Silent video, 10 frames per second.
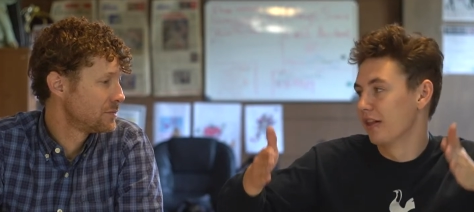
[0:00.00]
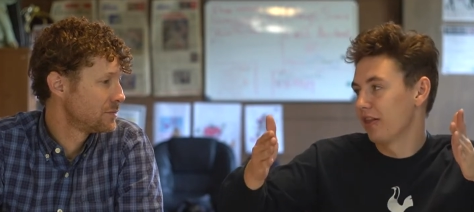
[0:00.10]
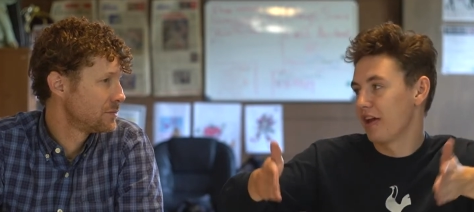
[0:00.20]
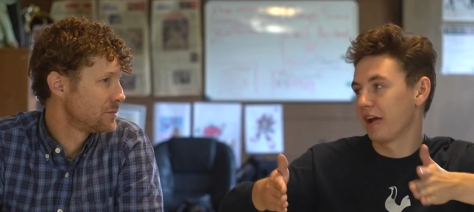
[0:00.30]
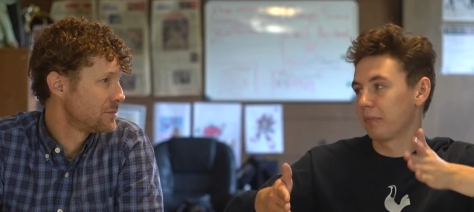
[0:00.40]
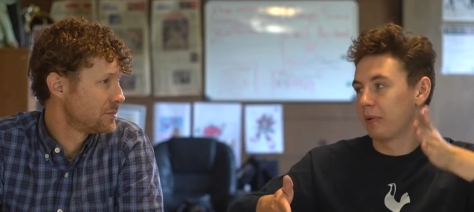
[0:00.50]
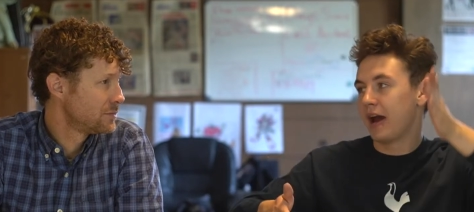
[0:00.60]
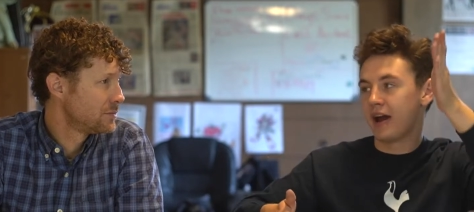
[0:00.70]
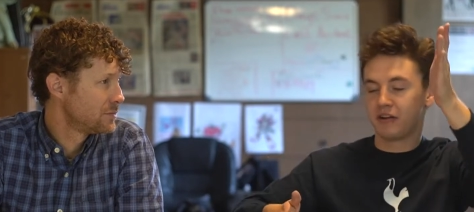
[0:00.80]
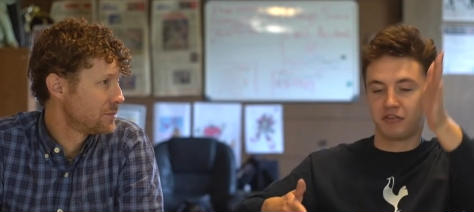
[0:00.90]
Speaker 1: like
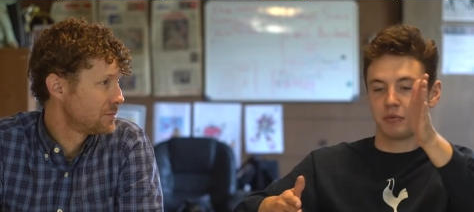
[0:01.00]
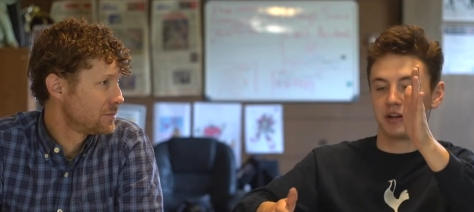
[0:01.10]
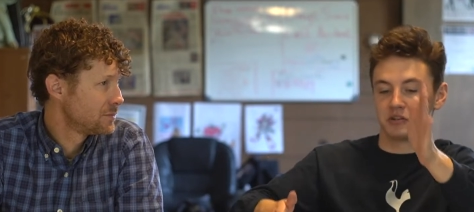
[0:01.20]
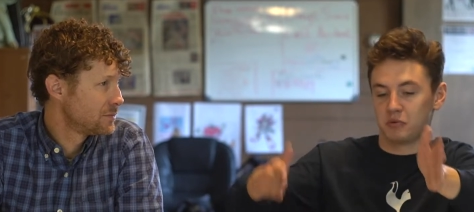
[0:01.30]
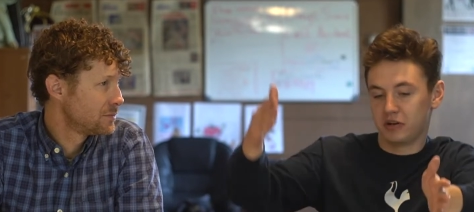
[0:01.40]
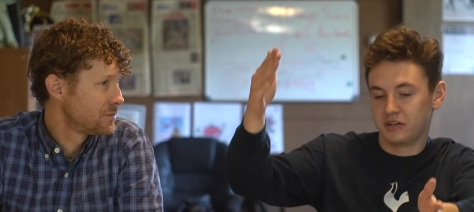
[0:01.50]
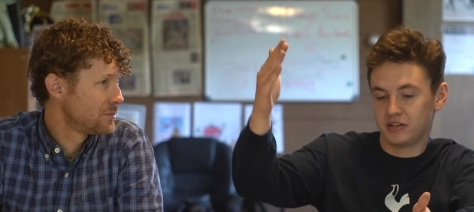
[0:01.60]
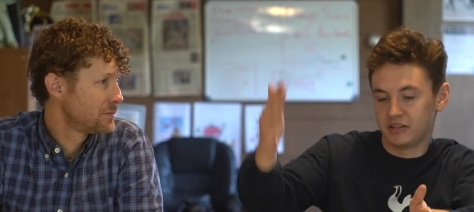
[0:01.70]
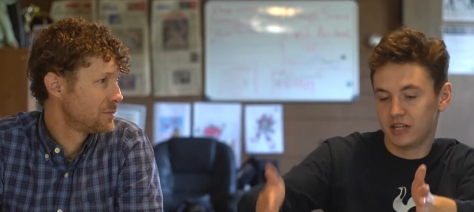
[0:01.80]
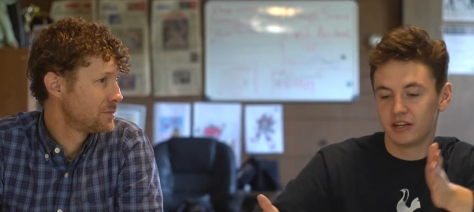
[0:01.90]
patch from like
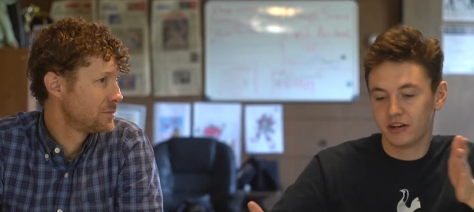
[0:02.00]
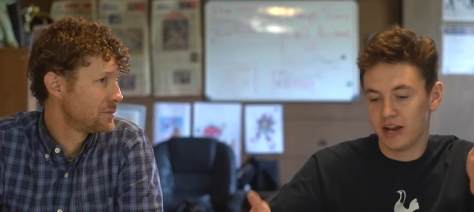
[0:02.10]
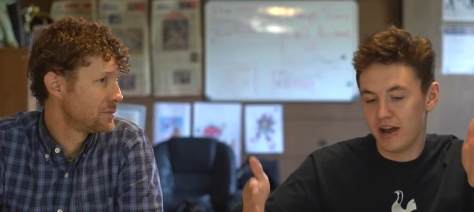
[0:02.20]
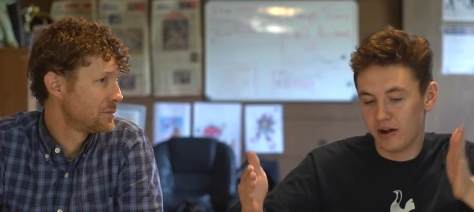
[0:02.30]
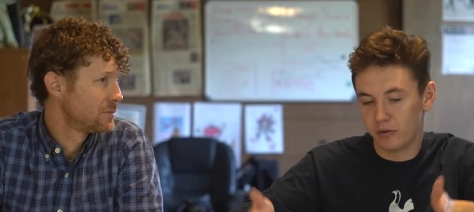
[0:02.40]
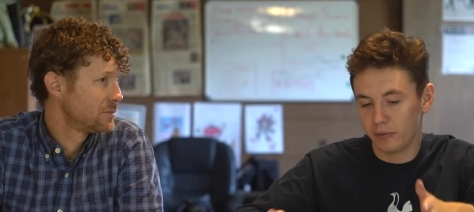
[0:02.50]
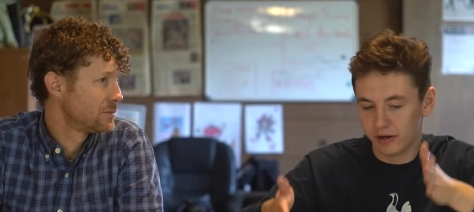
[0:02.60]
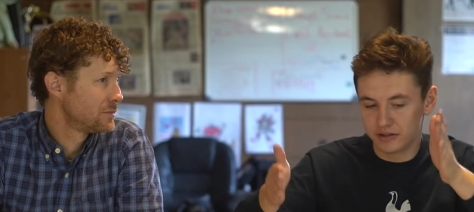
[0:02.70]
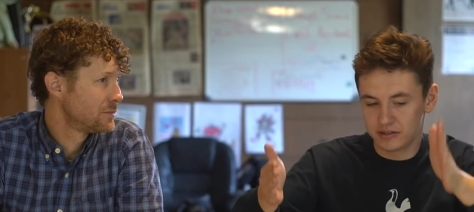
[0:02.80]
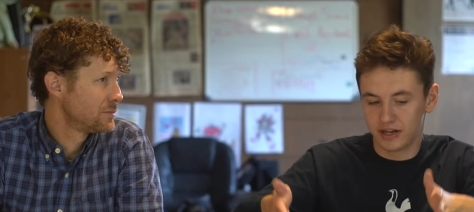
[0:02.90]
2016 to now
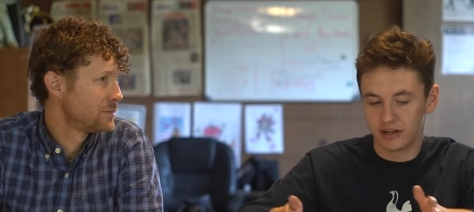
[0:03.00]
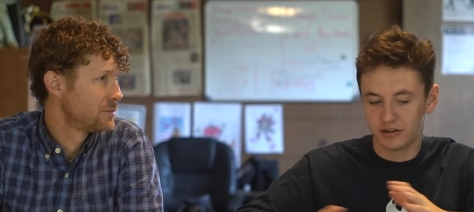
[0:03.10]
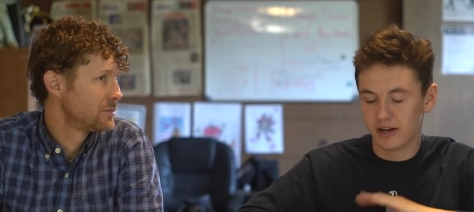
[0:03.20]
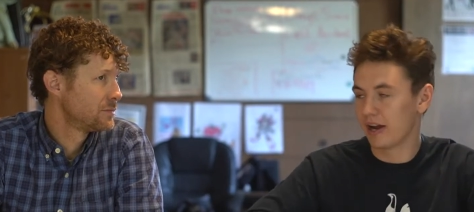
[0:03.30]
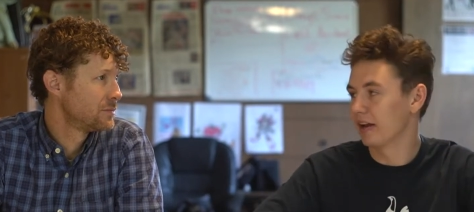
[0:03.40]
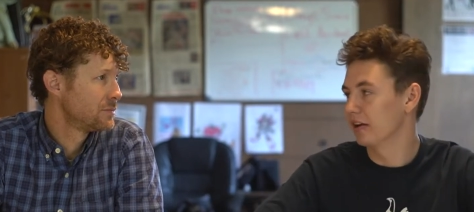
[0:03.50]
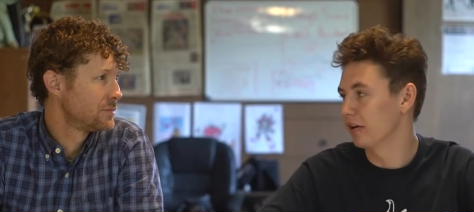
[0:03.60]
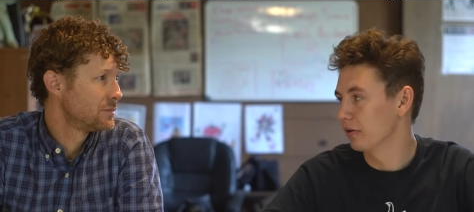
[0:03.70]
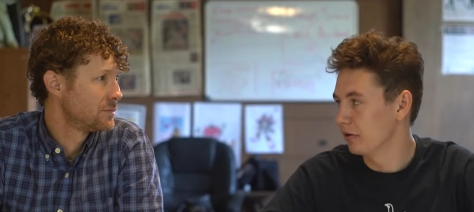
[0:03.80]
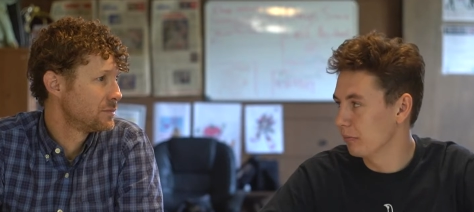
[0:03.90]
where it's like, okay, you
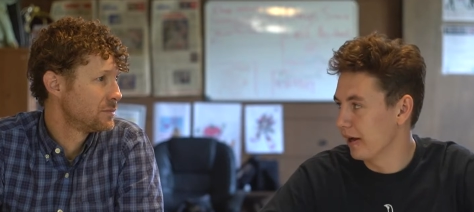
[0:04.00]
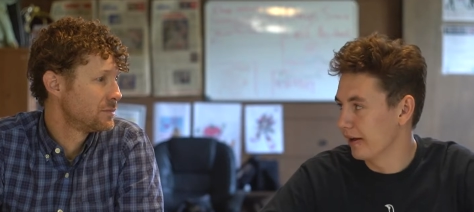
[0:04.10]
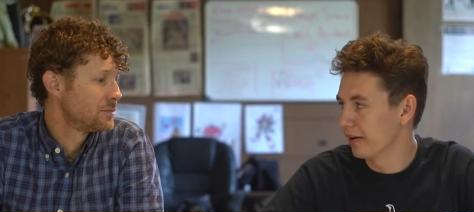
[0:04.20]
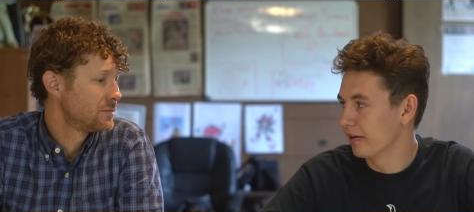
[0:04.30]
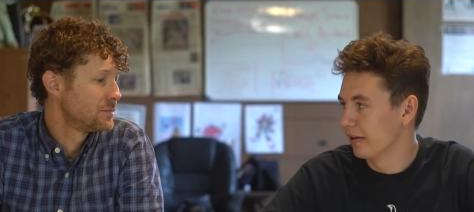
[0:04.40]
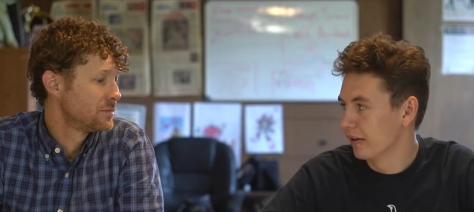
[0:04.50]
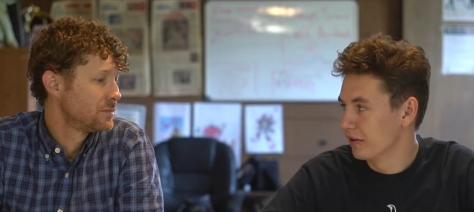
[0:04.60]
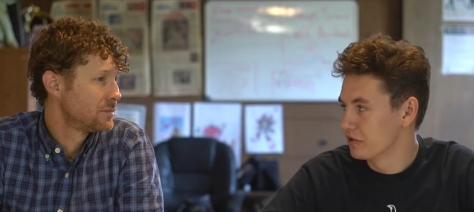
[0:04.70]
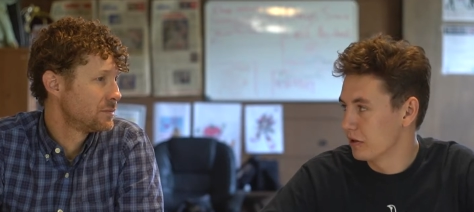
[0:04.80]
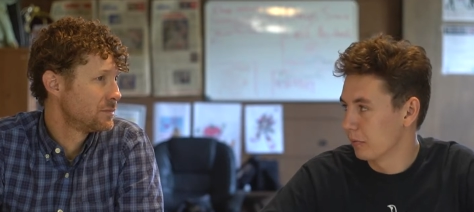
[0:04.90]
know, you might
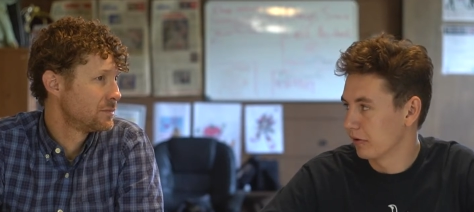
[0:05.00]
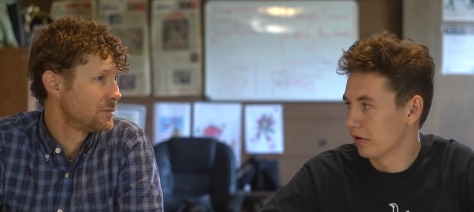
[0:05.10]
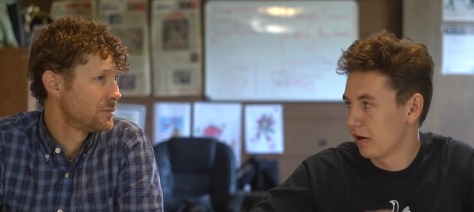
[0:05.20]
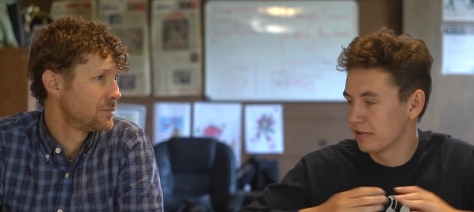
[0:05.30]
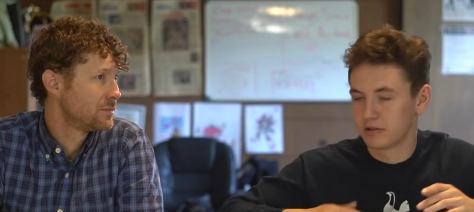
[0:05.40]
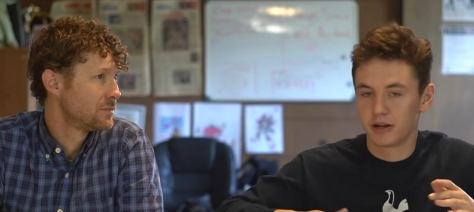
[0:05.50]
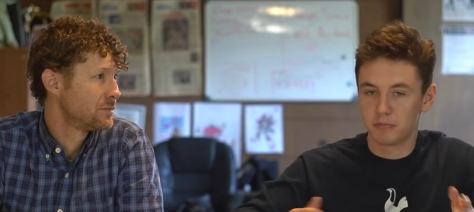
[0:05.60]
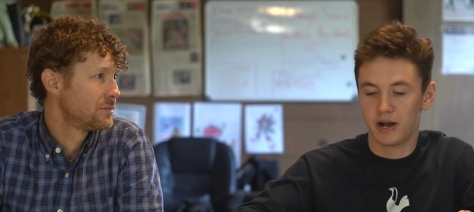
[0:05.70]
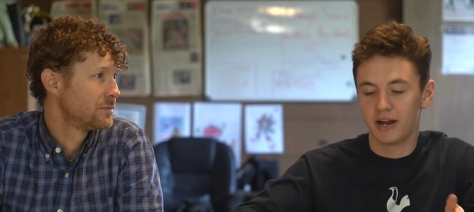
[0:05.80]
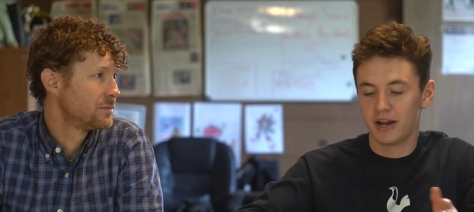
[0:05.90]
stumble across like
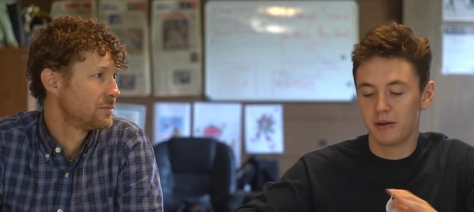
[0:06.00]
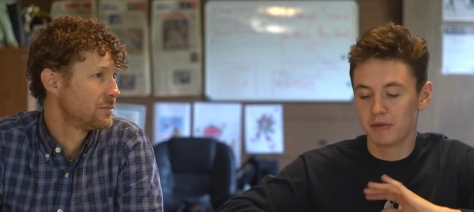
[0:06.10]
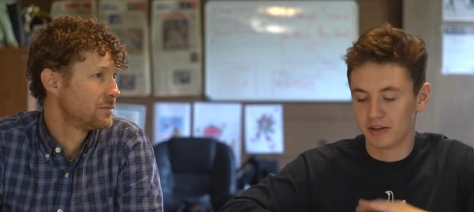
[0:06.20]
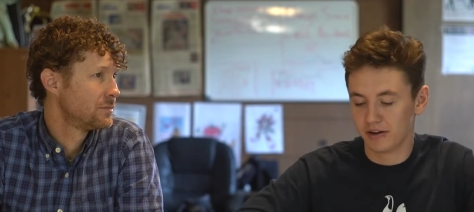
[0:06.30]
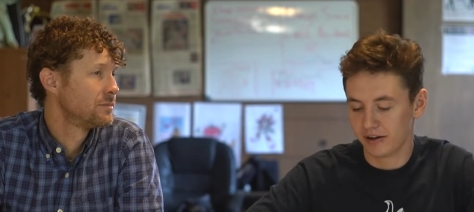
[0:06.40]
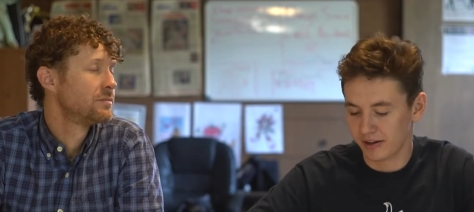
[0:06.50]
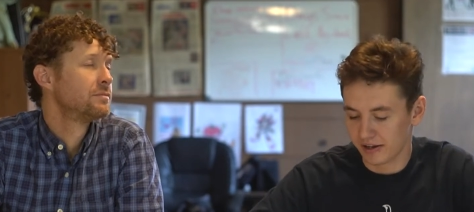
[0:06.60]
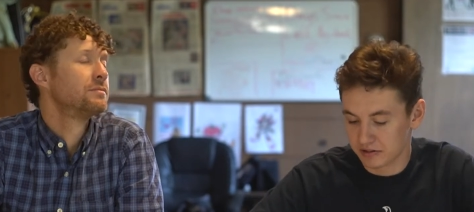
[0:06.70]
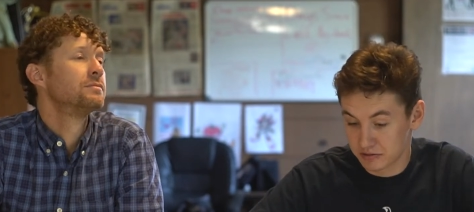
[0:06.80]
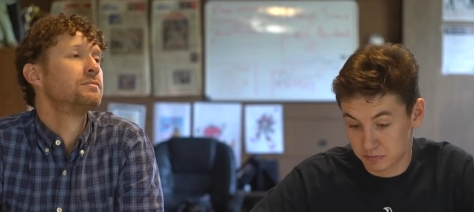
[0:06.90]
my name and then I get
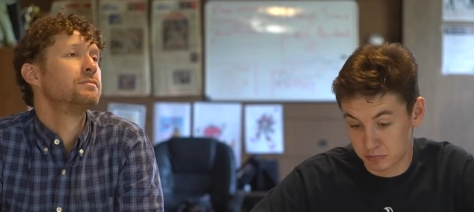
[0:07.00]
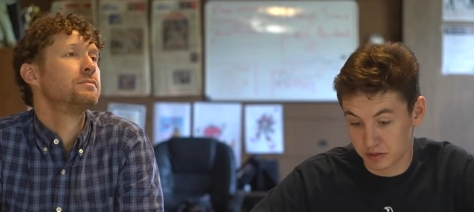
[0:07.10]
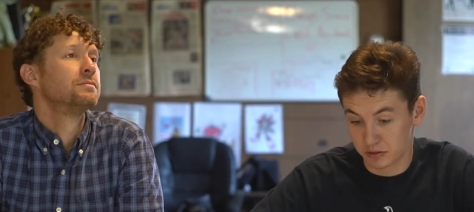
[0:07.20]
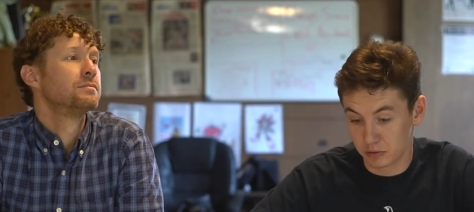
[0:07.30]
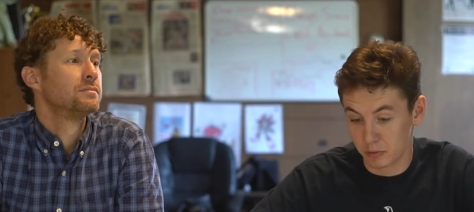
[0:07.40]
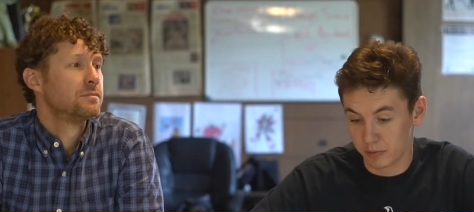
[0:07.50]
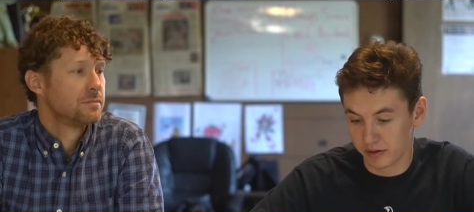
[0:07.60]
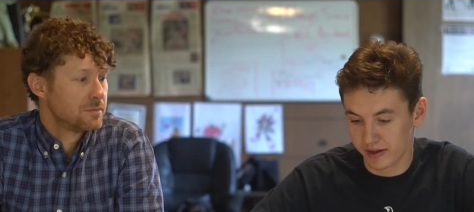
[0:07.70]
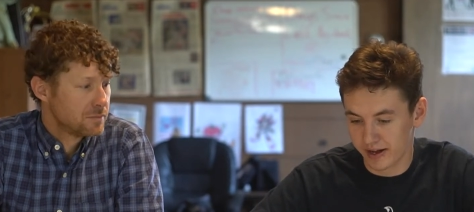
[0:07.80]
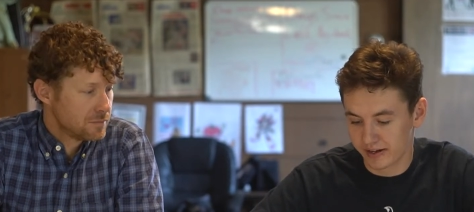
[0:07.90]
like it's pretty cool,
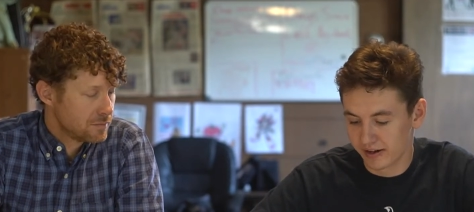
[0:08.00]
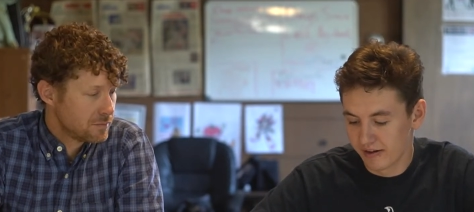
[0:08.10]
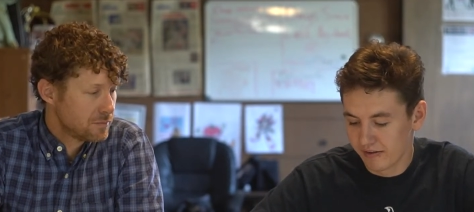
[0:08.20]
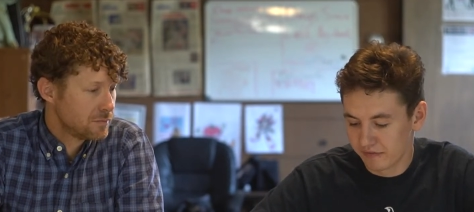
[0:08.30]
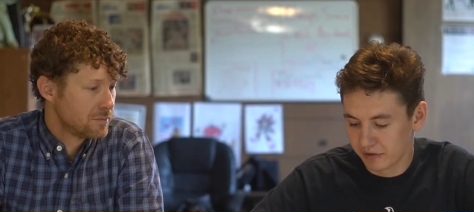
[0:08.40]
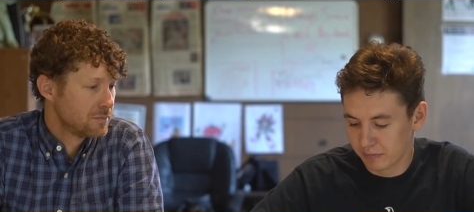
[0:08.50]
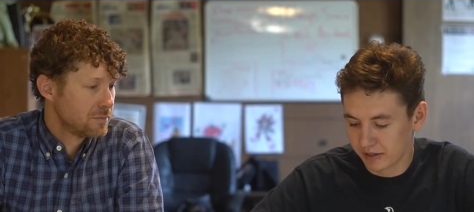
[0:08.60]
but like if you're